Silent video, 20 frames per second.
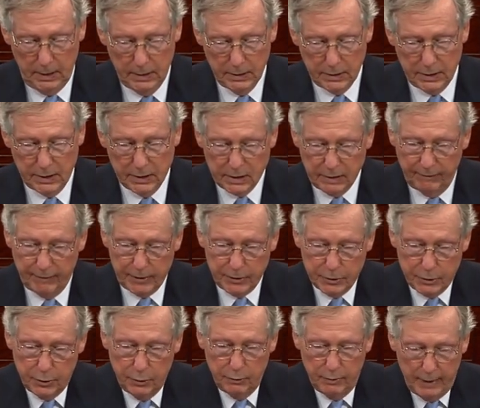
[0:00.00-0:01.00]
since if it's
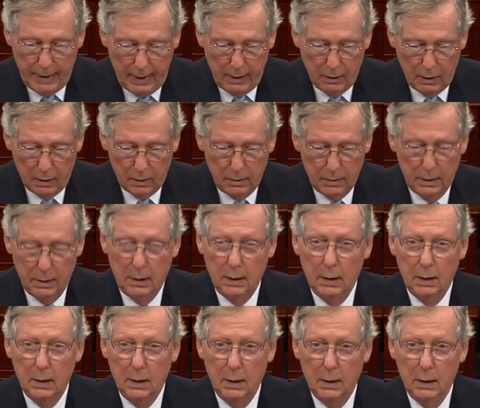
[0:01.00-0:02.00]
too narrow,
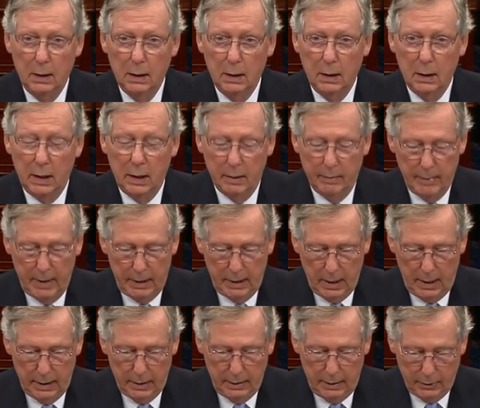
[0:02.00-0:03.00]
it may
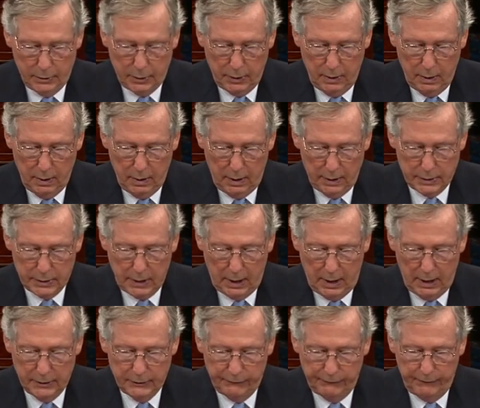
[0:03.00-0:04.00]
not deter
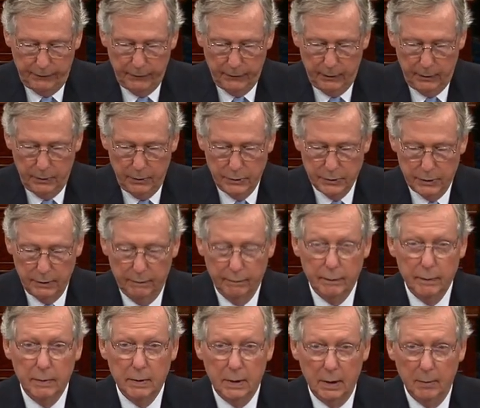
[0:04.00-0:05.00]
Assad's further use of
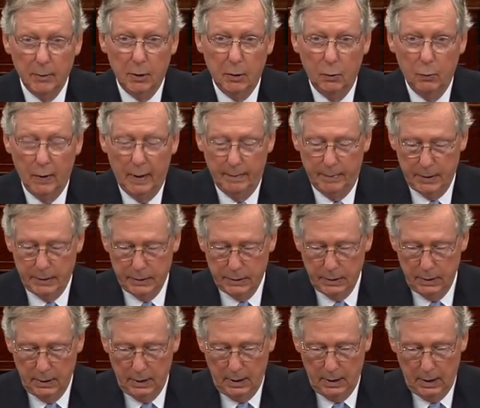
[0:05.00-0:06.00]
chemical weapons.
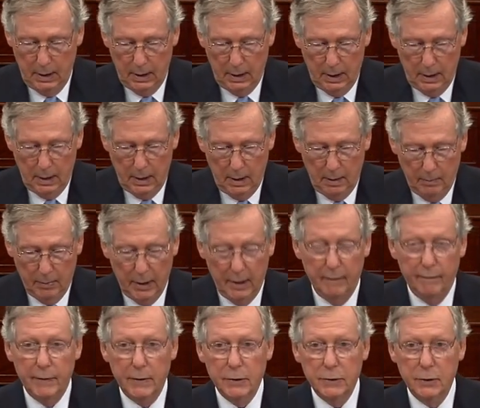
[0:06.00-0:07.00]
But
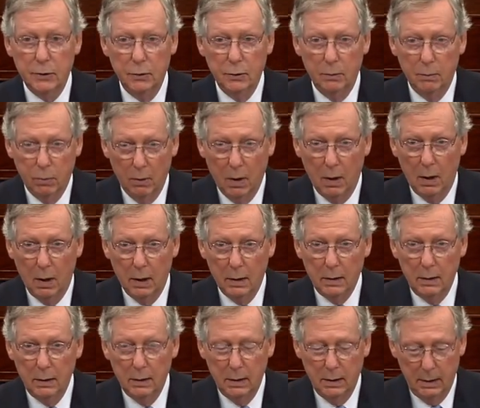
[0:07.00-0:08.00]
if it's too broad,
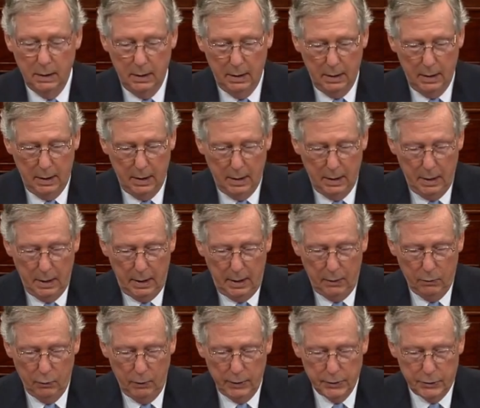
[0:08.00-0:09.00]
it
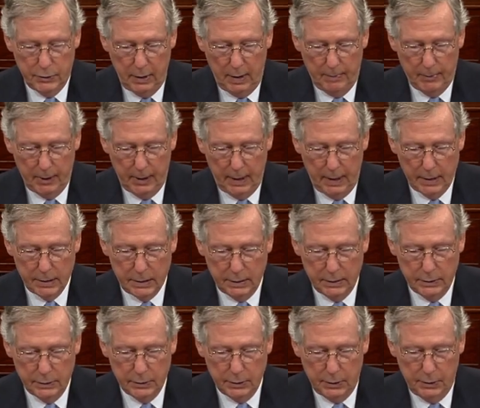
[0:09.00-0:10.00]
risks jeopardizing the
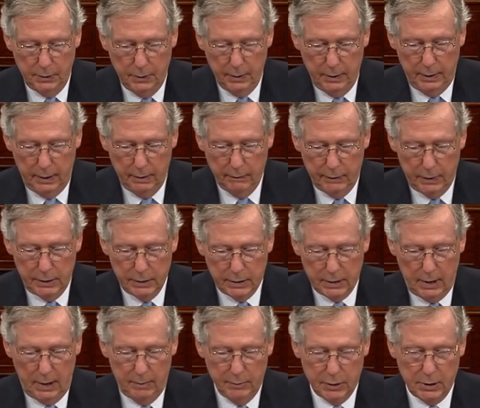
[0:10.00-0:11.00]
security of these
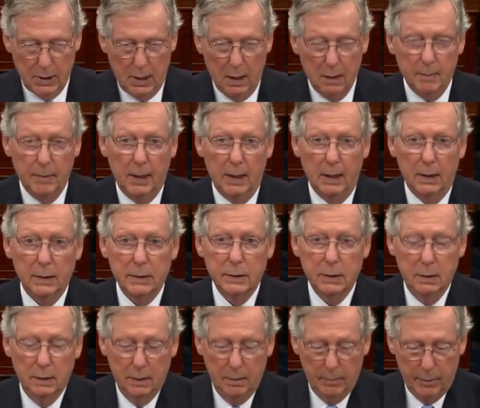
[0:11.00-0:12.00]
same stockpiles,
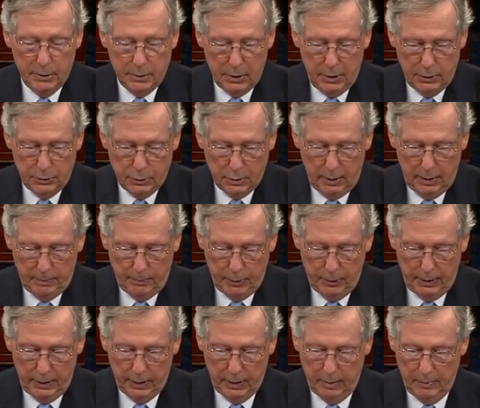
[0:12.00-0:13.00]
potentially
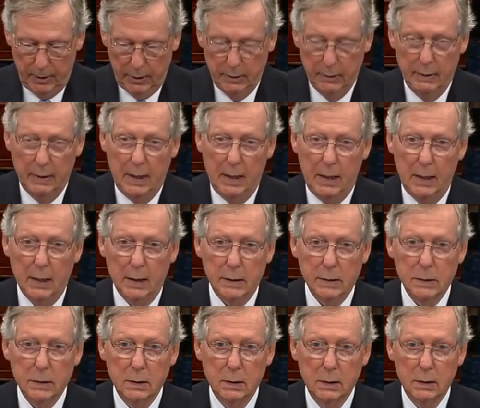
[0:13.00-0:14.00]
putting them into the hands
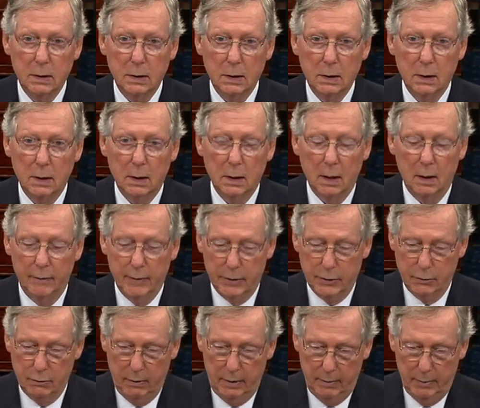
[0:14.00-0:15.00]
of
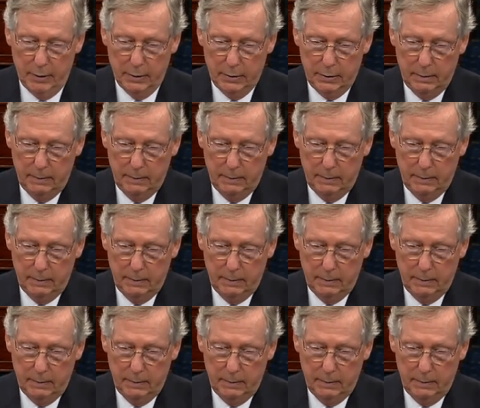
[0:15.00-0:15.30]
extremists.